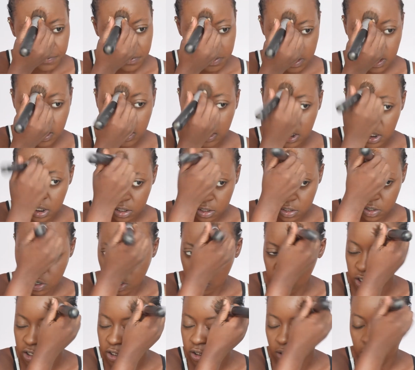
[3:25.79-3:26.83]
it didn't
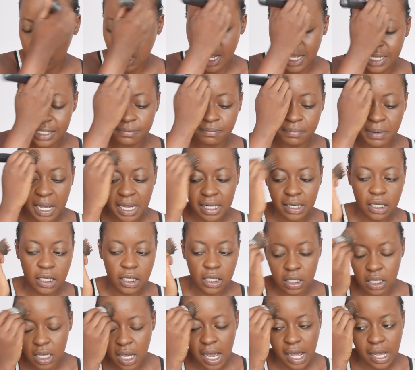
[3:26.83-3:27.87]
hurt as
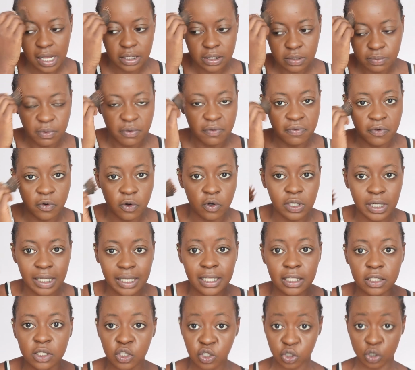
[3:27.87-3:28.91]
badly as before. Like,
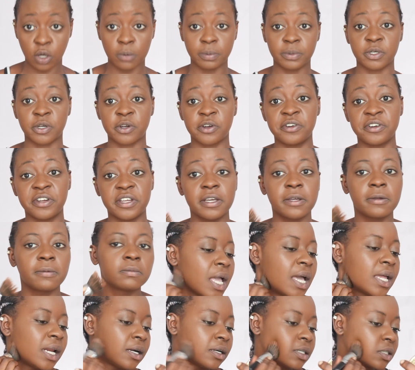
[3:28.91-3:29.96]
it stopped hurting
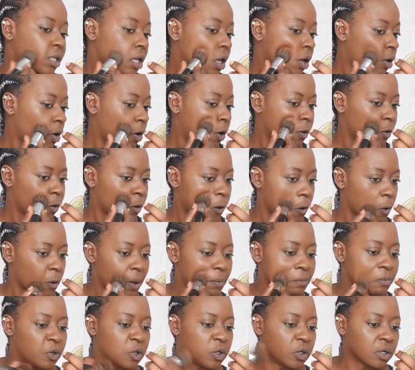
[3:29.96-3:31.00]
and I was like, oh no,
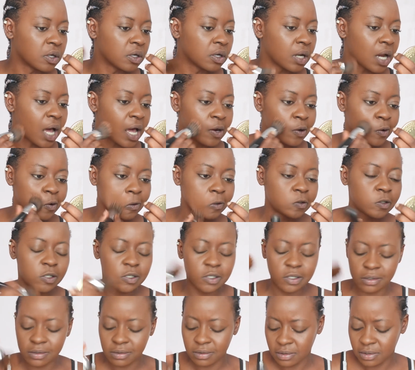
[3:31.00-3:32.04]
I'm good. I
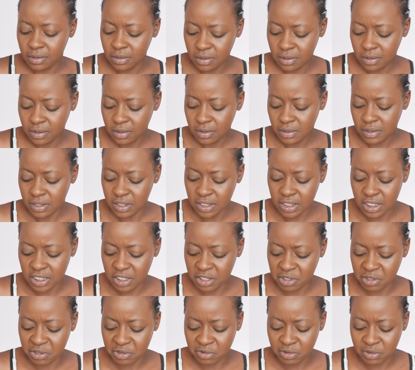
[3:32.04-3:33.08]
don't need
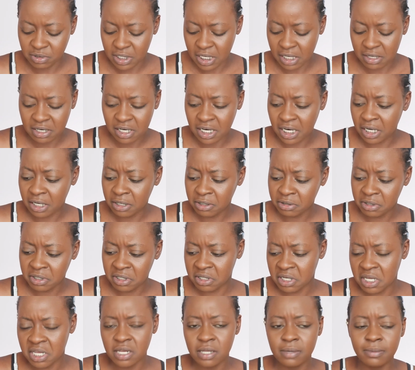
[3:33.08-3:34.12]
to get it out
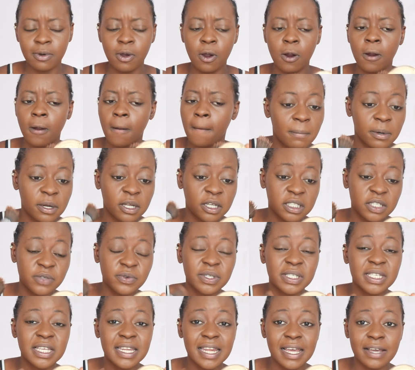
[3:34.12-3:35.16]
anymore. Plus they were
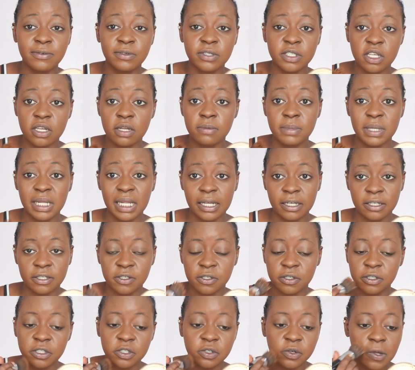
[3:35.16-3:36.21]
saying that it was going to be like
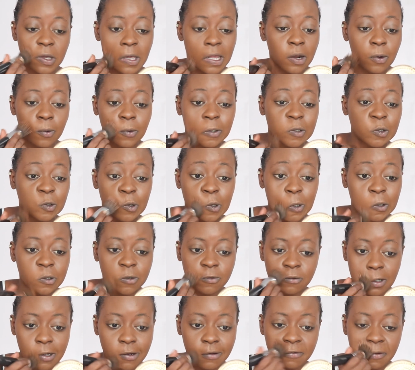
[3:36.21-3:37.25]
surgery and I was not
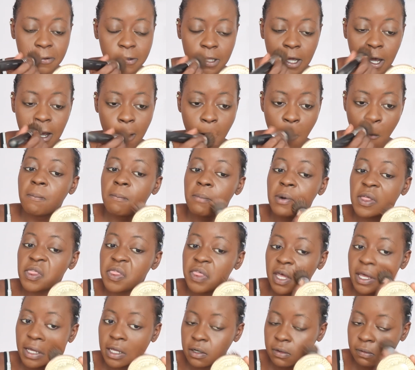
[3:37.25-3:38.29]
ready for that. But
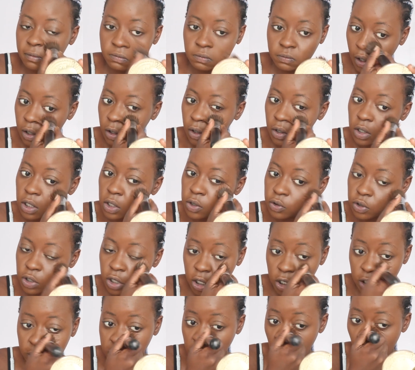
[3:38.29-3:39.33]
then, you know, it would
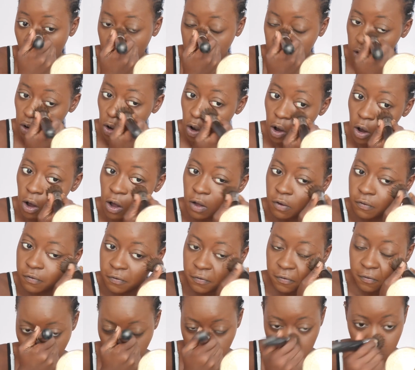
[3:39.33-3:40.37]
hurt on and
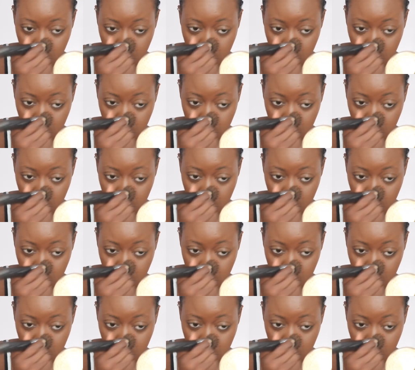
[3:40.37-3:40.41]
off,